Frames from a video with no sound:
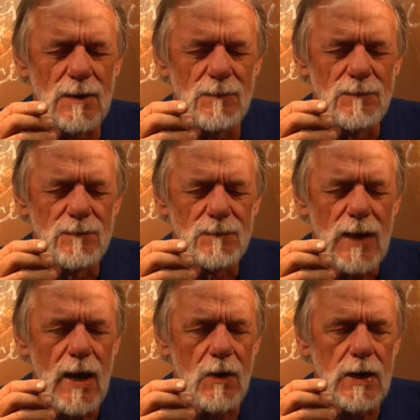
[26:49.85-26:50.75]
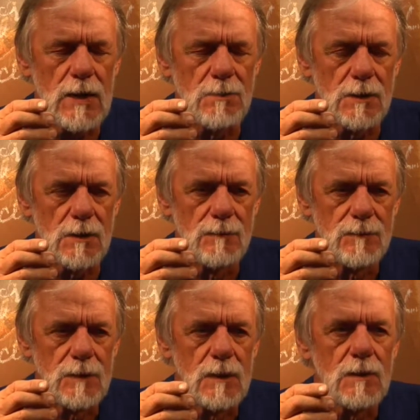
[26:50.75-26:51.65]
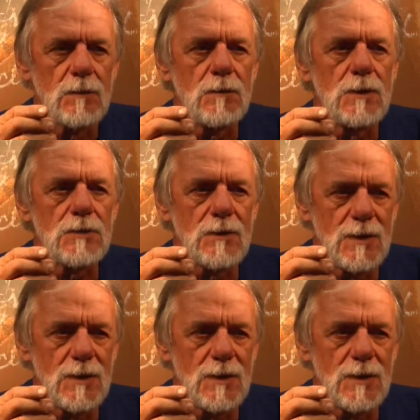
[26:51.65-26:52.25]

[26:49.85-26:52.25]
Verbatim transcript: Uh, Al Haber was